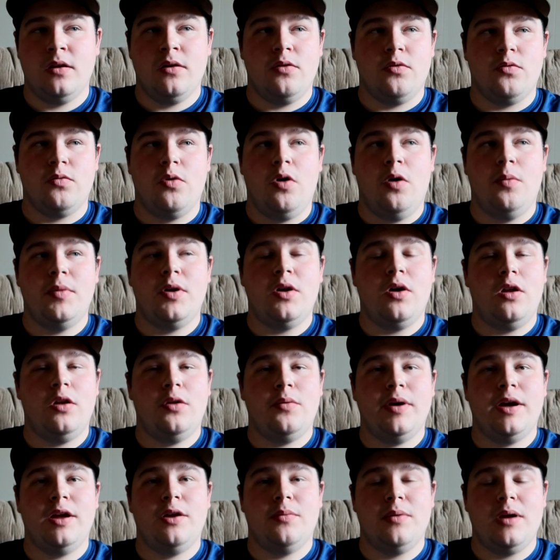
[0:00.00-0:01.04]
roaming all the
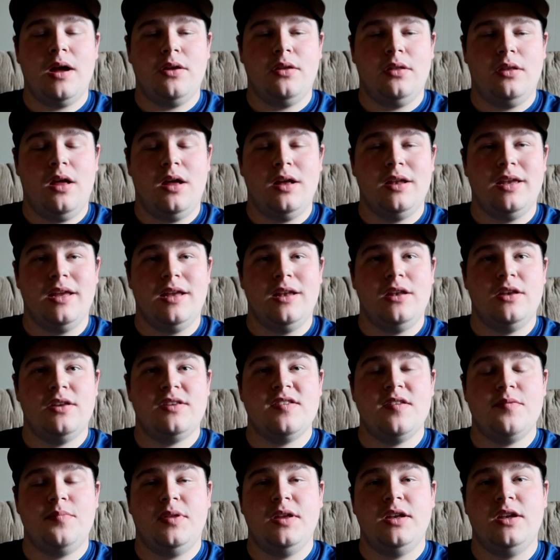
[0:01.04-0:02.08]
way around London,
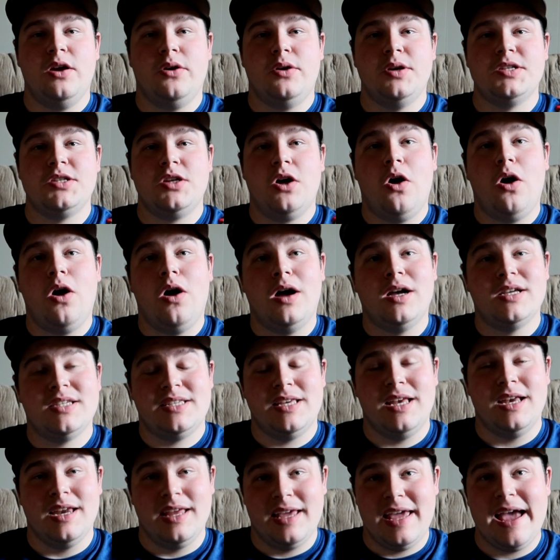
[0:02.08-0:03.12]
simply known as
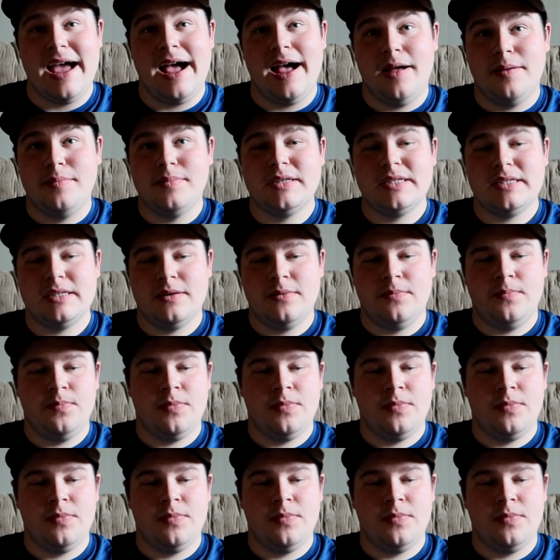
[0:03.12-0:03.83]
Austin Cabs.